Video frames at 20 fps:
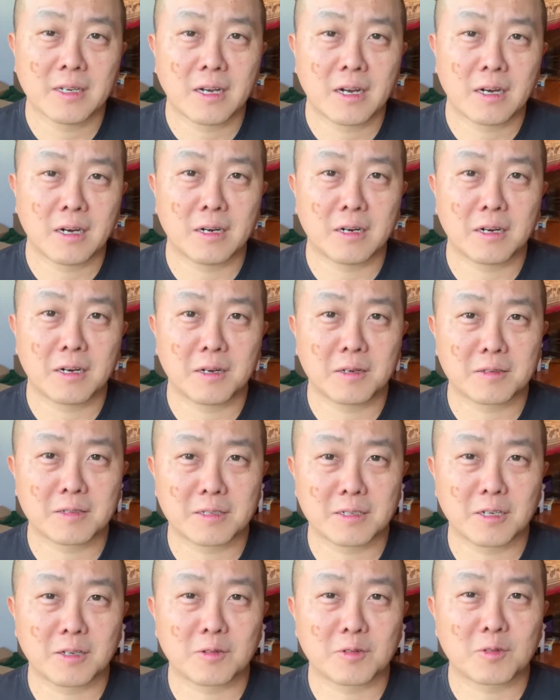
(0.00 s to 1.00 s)

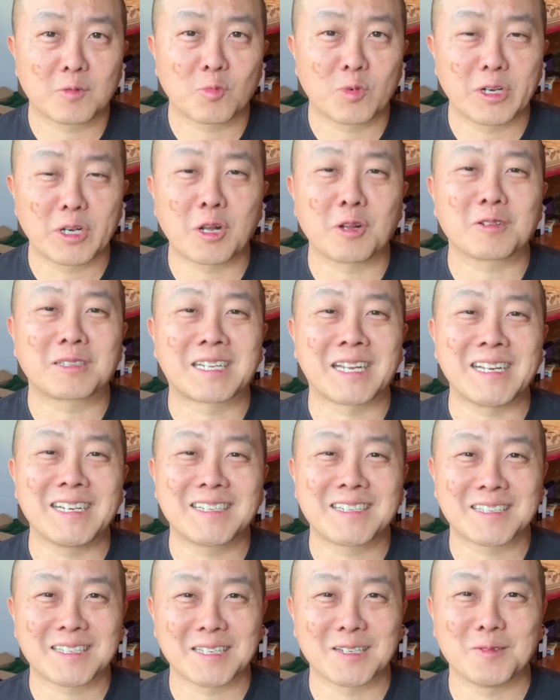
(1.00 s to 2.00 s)
We don't
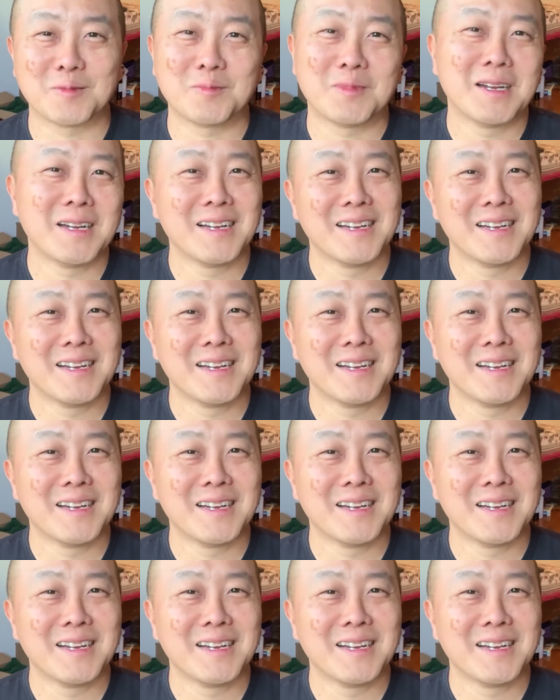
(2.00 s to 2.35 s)
teach them